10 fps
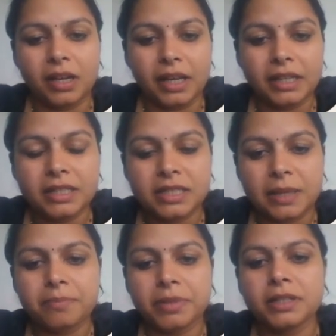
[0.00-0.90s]
in
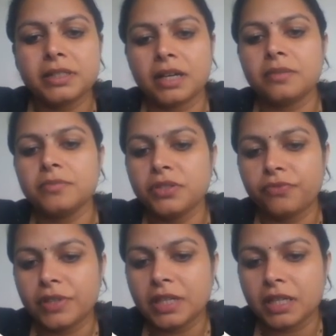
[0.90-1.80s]
simple terms,
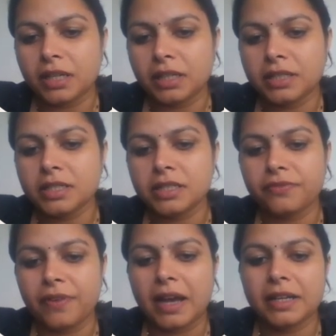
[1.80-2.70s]
it is
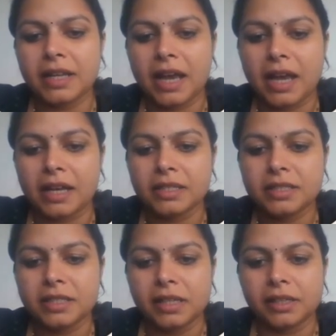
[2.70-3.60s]
defined as
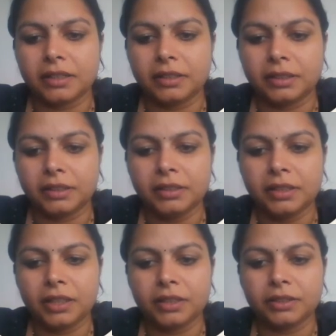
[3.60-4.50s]
uh,
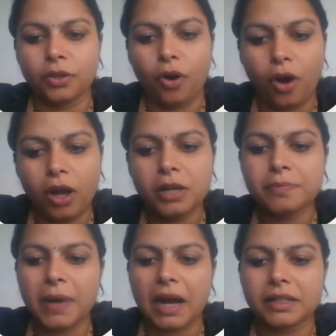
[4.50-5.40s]
the all
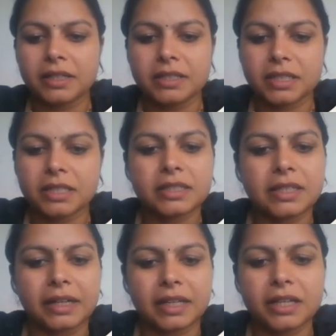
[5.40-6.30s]
practices
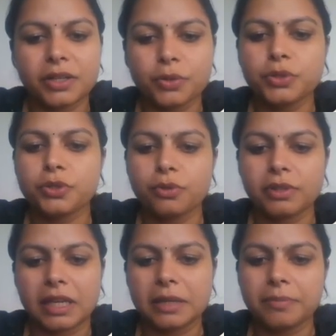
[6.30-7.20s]
that are used to
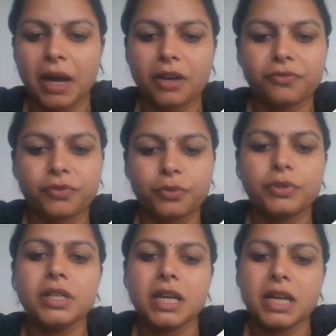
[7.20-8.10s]
keep our food
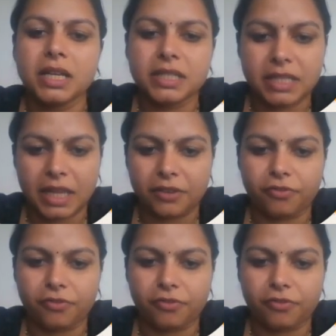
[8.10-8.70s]
safe,